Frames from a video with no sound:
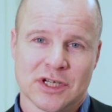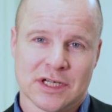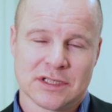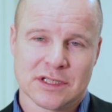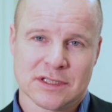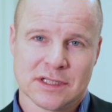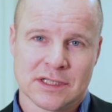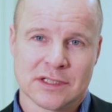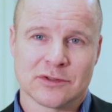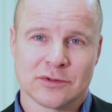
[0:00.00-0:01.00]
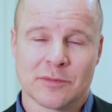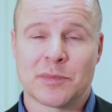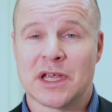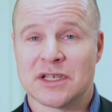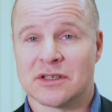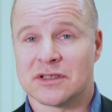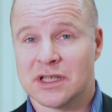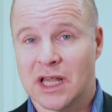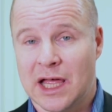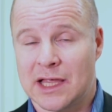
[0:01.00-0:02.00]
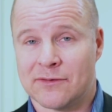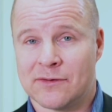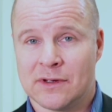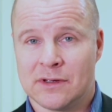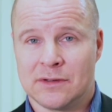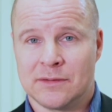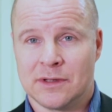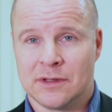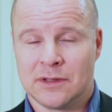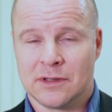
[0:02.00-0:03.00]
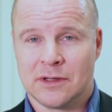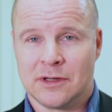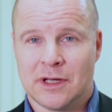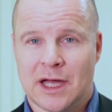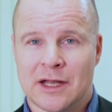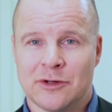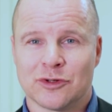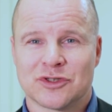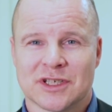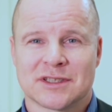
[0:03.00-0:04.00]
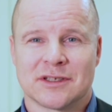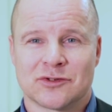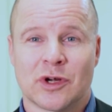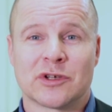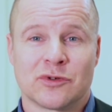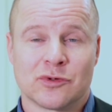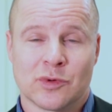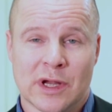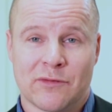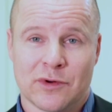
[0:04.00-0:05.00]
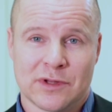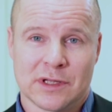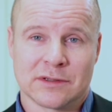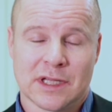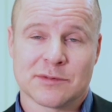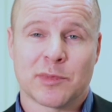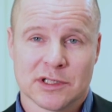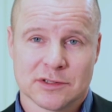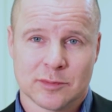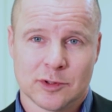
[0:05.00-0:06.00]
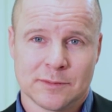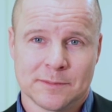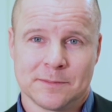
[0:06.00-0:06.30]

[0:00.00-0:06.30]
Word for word: changes into the patient's life and not just try to do everything that's possible.